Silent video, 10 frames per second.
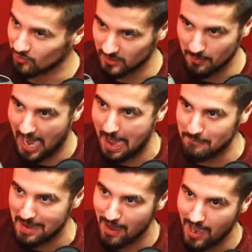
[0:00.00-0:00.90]
Come
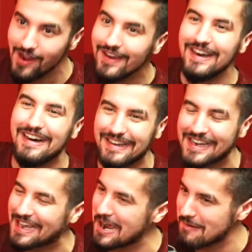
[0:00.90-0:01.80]
on, baby!
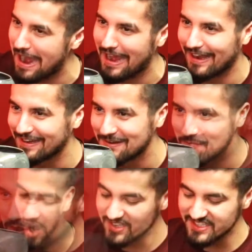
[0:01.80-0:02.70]
Come on!
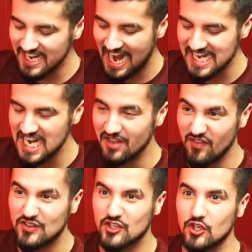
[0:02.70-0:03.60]
Honestly, I kind of, it
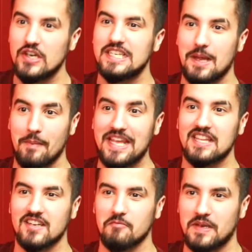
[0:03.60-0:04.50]
feels good to me
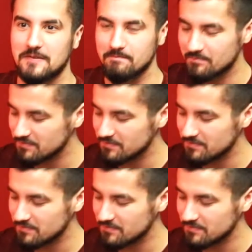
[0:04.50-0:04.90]
a little bit.